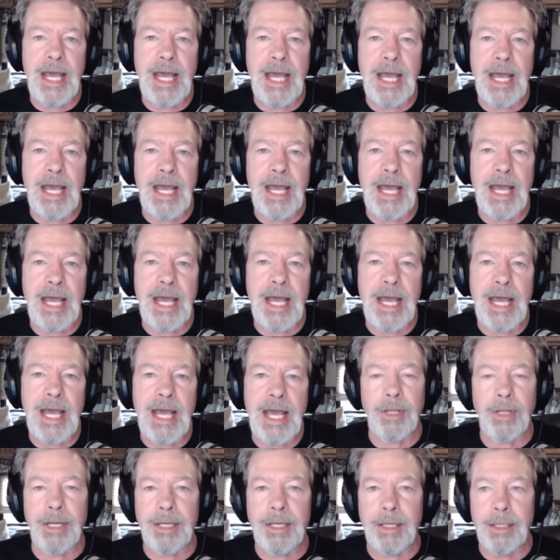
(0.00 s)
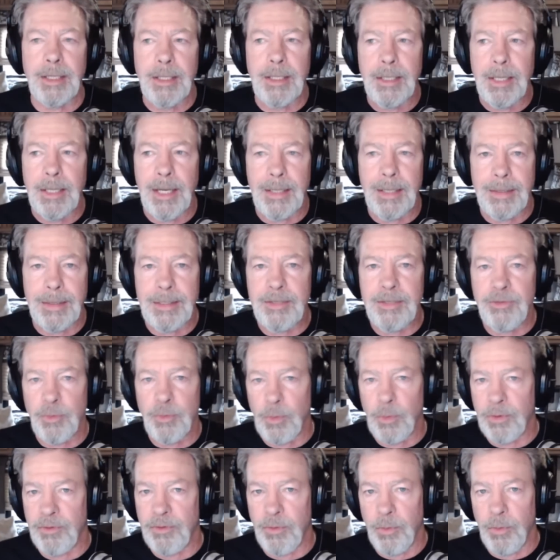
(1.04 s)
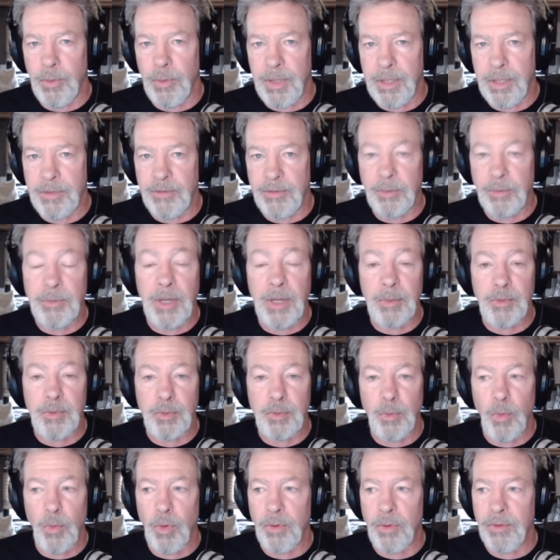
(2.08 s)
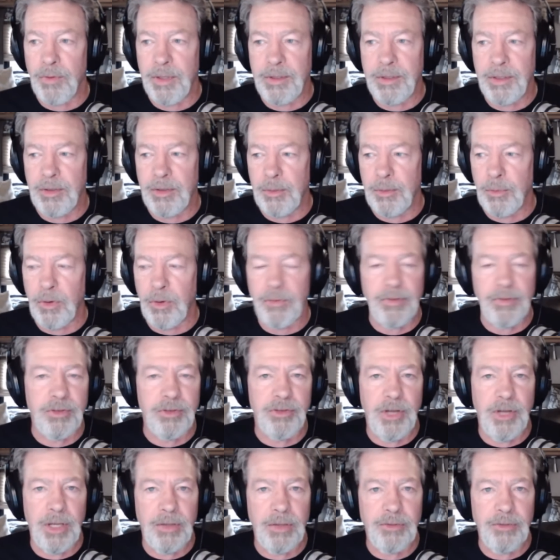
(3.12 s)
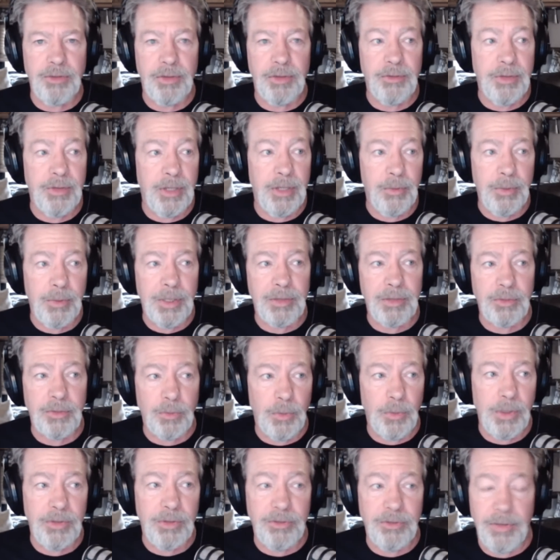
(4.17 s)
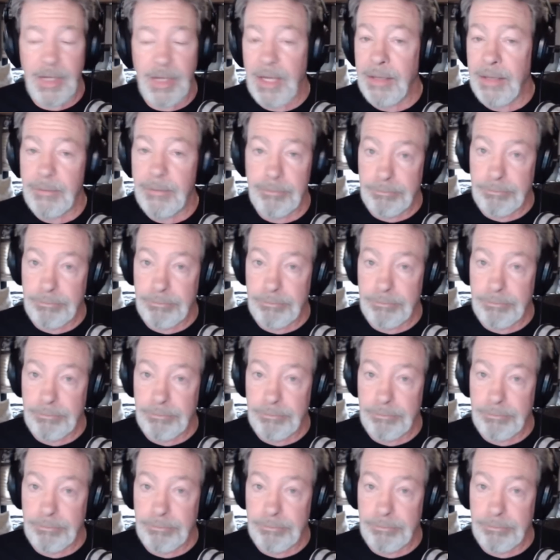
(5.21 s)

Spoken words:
The Q&As are like at least once a week, sometimes more. They did the Murphy Challenge the other day. We got to watch that.